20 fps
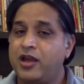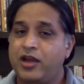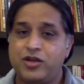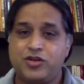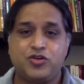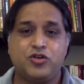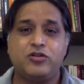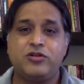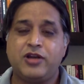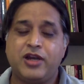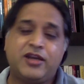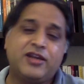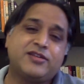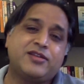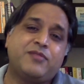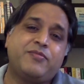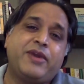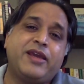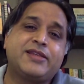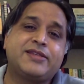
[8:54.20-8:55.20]
It
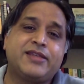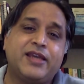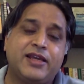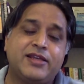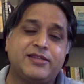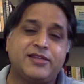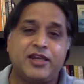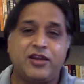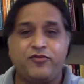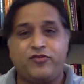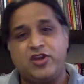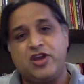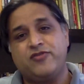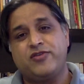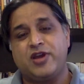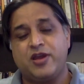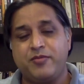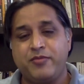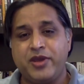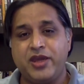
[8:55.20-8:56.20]
doesn't make sense that if you have
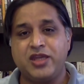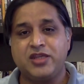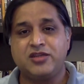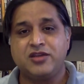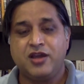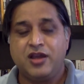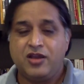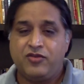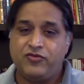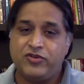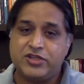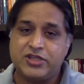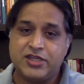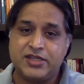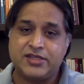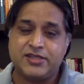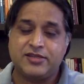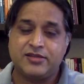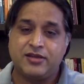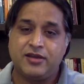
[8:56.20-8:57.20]
an image which
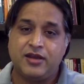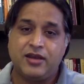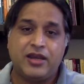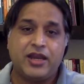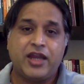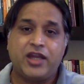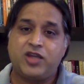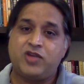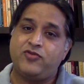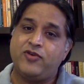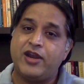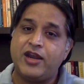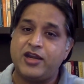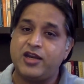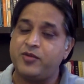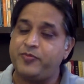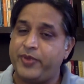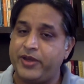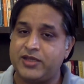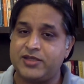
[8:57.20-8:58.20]
is like
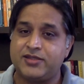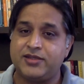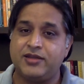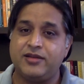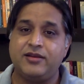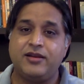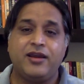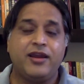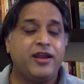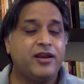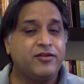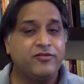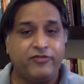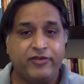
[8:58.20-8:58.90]
1200 pixel in